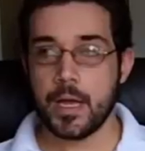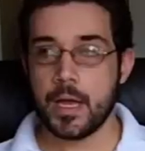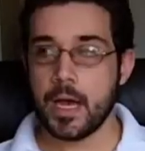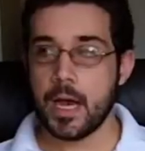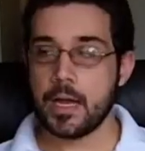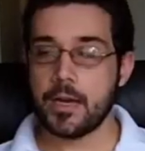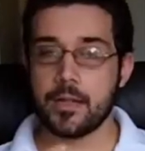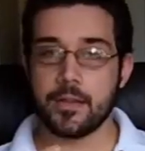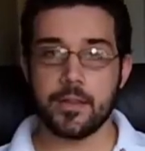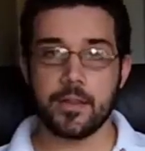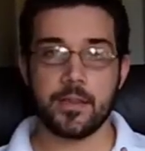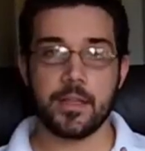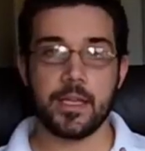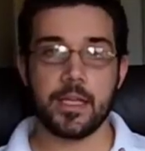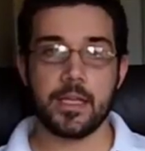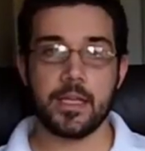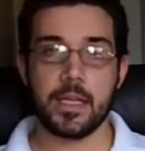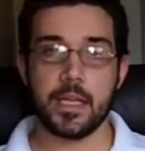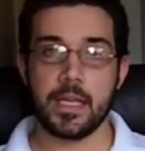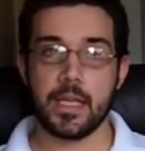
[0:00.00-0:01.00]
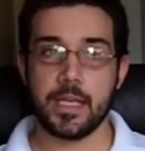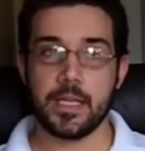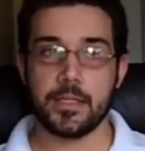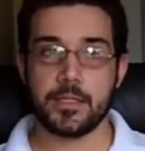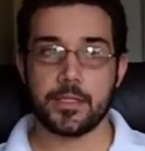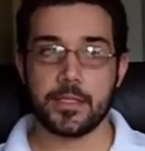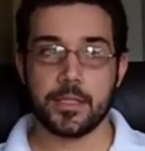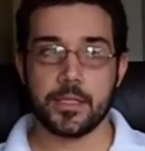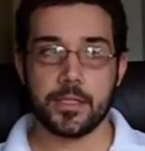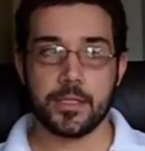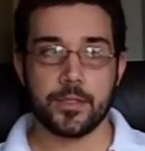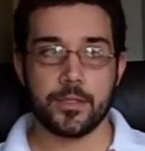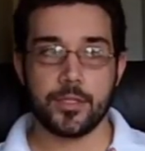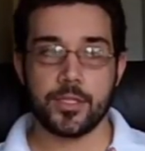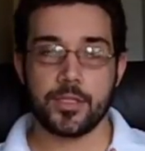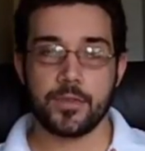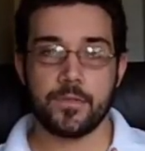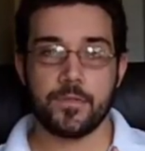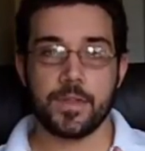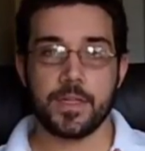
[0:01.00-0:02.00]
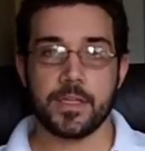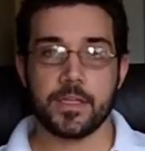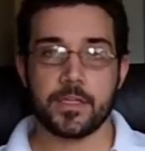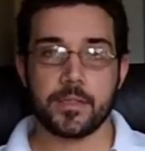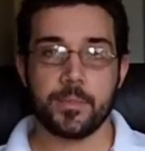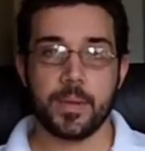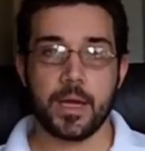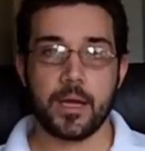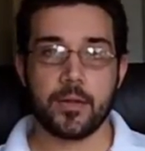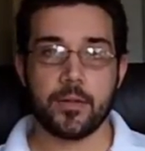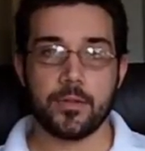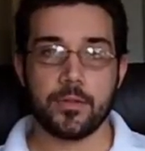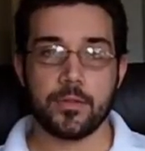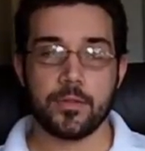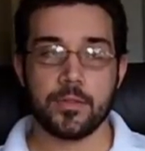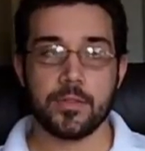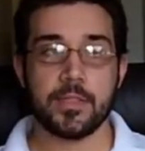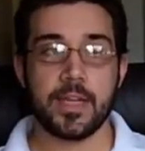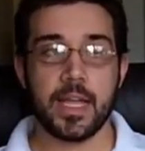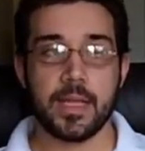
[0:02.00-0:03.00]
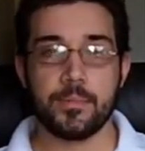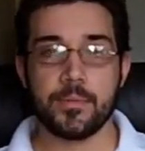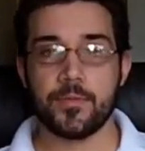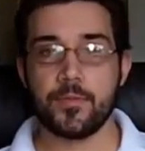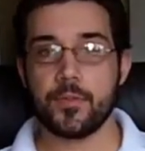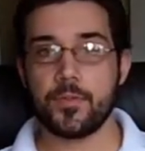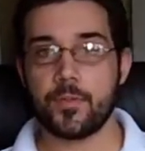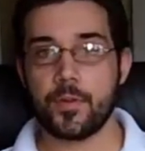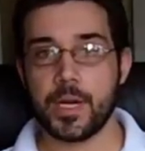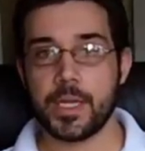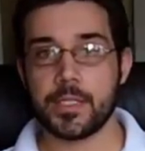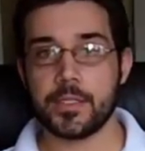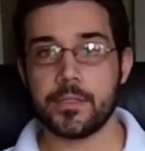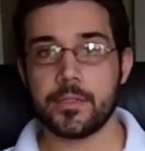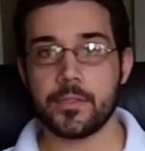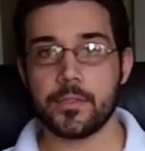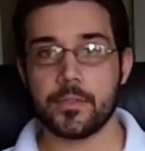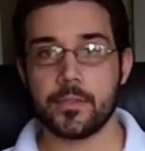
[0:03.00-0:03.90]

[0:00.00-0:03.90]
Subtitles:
Another thing is just fingerspell names of your friends.